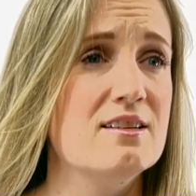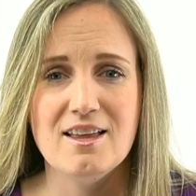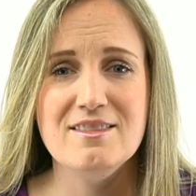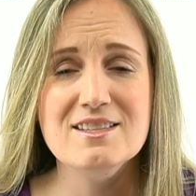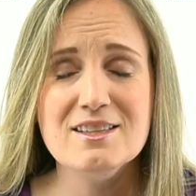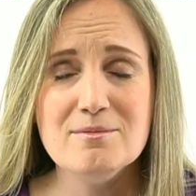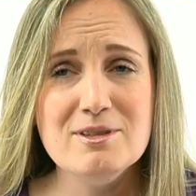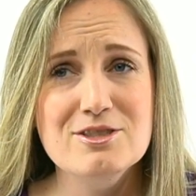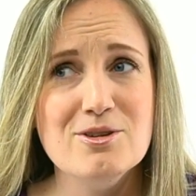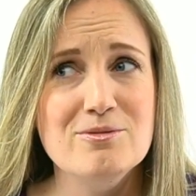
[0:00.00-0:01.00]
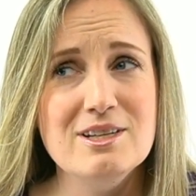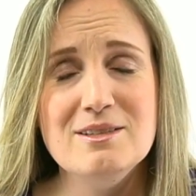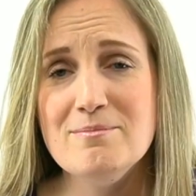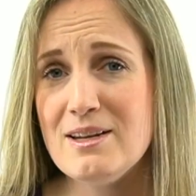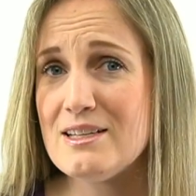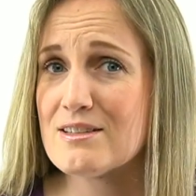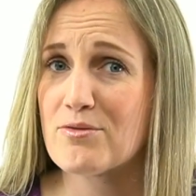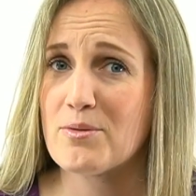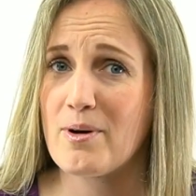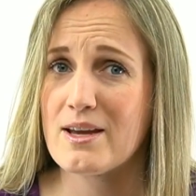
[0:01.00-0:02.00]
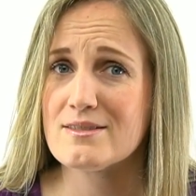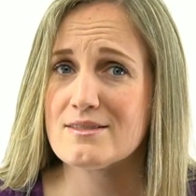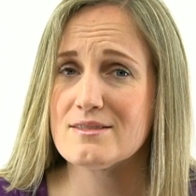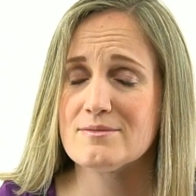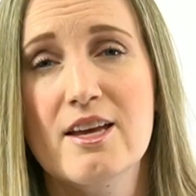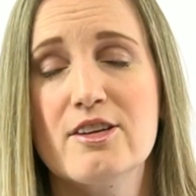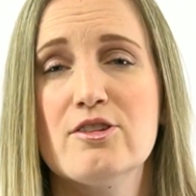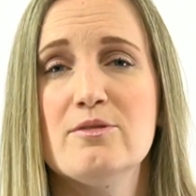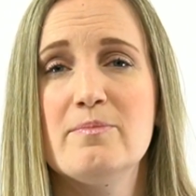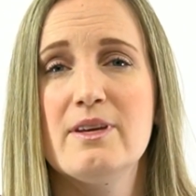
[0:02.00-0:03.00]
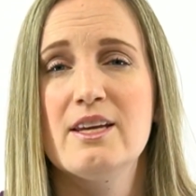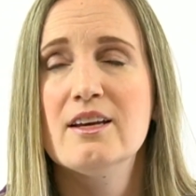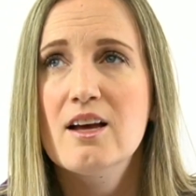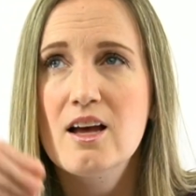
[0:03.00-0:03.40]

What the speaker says: And this can be shown in many different ways. It could be